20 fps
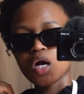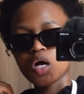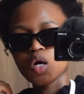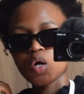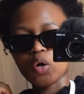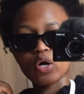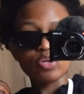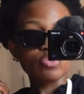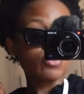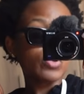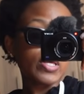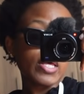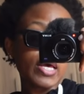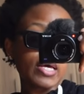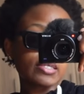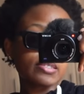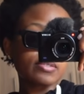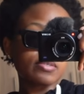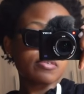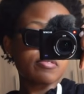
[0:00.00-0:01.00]
going to
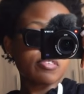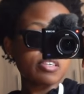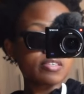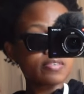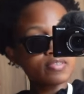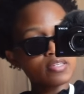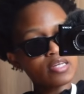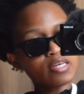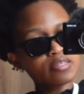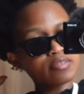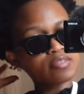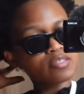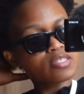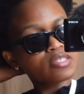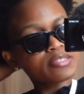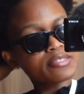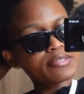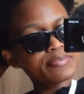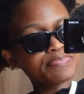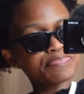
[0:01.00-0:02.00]
get
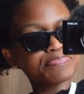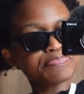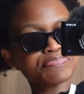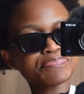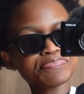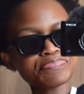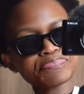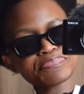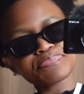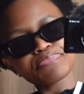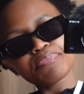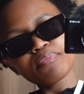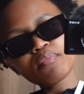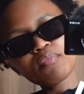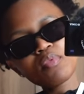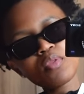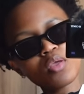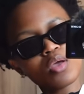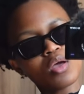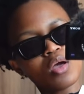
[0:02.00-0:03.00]
vaccinated.
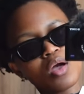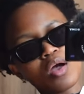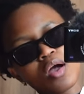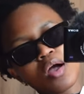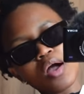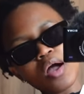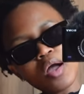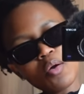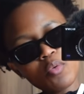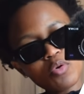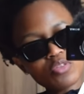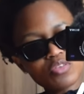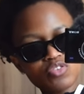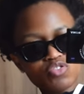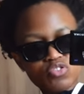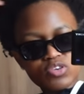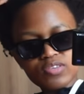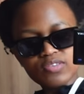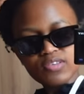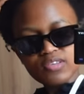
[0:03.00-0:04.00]
I wore this
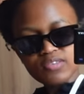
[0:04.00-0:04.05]
dress